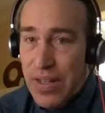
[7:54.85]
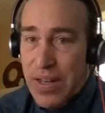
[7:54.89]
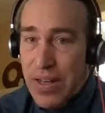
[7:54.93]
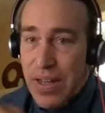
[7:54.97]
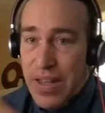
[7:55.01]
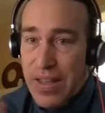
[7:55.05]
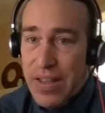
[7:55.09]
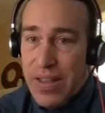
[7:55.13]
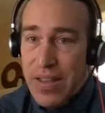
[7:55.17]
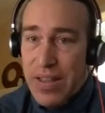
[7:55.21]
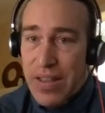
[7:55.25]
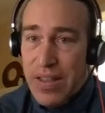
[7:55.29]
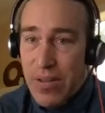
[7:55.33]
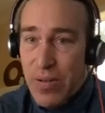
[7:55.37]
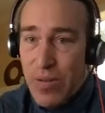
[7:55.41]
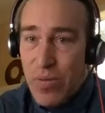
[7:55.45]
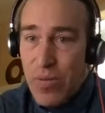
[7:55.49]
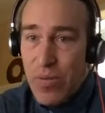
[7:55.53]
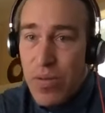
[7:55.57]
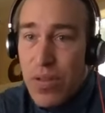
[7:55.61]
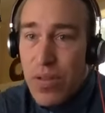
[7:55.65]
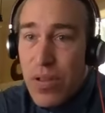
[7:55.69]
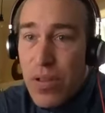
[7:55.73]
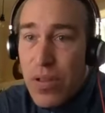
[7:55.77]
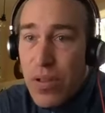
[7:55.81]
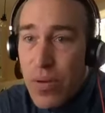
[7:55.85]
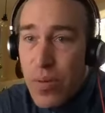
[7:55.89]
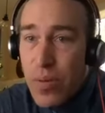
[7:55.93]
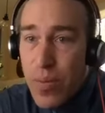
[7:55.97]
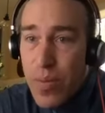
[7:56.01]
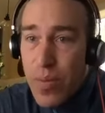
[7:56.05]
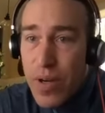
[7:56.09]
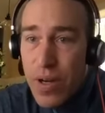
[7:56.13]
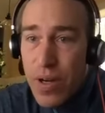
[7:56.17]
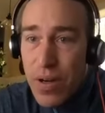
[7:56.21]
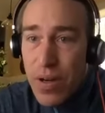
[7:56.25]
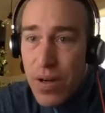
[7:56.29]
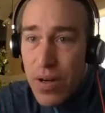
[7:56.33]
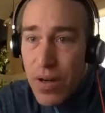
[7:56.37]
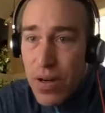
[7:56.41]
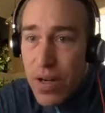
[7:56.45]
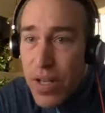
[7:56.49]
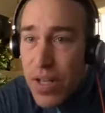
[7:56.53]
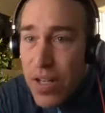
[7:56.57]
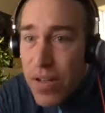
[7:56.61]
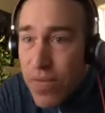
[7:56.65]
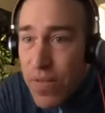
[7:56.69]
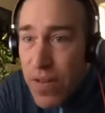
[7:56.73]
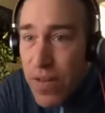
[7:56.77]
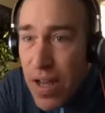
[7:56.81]
And then Lubomir
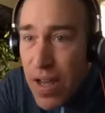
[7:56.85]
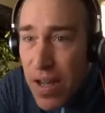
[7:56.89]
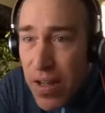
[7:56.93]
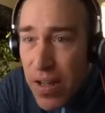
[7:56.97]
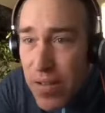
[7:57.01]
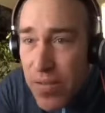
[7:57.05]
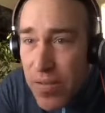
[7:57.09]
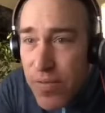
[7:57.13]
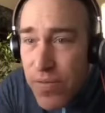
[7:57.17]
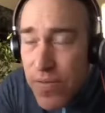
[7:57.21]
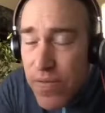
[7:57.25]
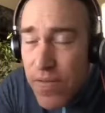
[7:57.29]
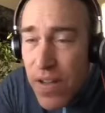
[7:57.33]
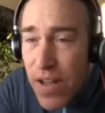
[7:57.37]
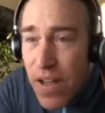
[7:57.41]
Ivanov